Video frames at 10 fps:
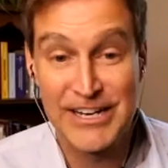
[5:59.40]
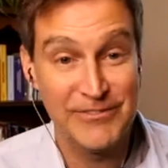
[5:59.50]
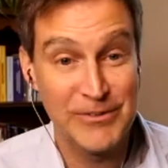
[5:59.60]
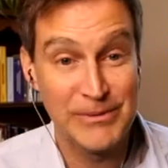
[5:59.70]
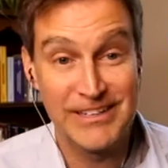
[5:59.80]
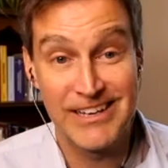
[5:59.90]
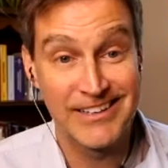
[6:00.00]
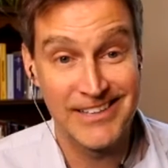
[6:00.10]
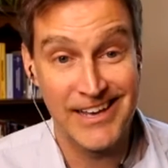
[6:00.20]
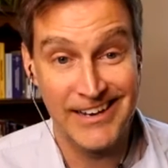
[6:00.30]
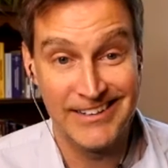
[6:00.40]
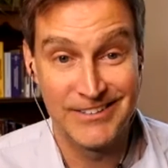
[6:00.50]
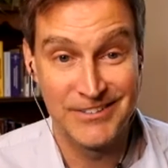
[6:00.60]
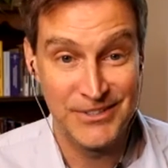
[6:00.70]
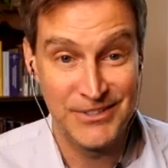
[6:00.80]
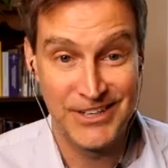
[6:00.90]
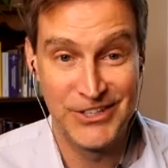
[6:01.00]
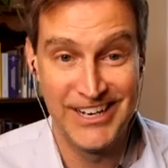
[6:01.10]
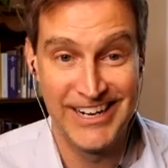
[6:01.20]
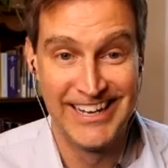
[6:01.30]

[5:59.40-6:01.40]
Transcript: Not everybody likes that association.